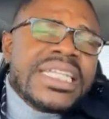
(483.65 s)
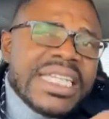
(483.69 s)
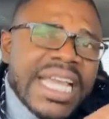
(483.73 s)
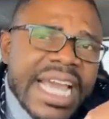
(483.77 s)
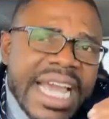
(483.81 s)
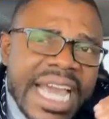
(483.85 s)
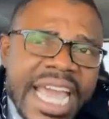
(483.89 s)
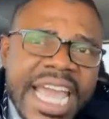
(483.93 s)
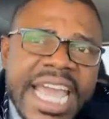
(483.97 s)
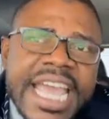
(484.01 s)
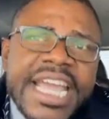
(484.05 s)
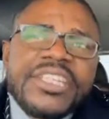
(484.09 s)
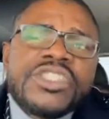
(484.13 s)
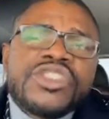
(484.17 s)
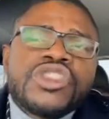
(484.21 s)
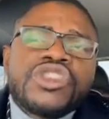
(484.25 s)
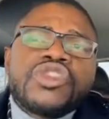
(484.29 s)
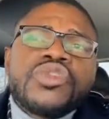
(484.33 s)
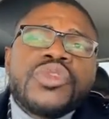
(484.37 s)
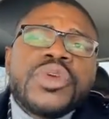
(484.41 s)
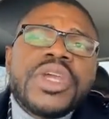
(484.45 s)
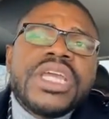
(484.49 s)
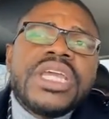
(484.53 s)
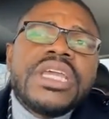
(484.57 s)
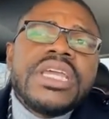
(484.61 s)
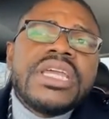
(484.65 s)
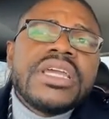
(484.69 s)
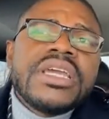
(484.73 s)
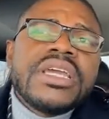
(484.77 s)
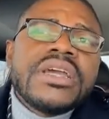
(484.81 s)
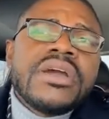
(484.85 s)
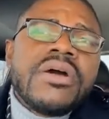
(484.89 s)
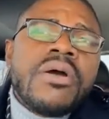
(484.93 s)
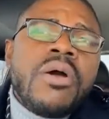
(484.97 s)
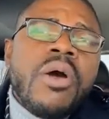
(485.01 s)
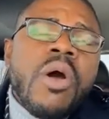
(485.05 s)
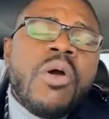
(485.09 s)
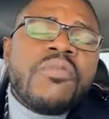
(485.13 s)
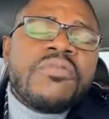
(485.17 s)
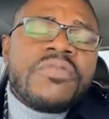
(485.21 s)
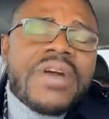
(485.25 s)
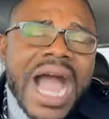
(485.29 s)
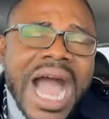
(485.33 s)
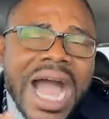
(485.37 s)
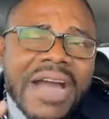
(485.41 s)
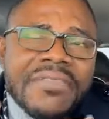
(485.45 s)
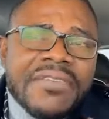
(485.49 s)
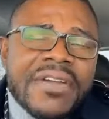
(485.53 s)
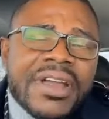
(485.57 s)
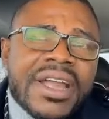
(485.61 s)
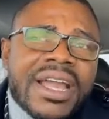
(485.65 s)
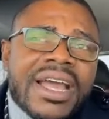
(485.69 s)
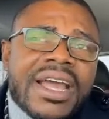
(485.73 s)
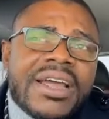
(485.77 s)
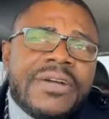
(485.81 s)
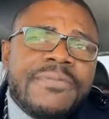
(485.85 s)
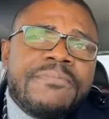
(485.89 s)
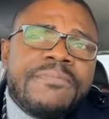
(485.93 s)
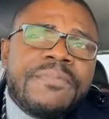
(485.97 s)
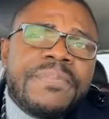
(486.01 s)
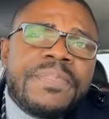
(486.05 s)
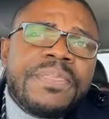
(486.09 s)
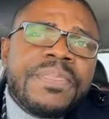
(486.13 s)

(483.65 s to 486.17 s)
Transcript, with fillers: The history of Africa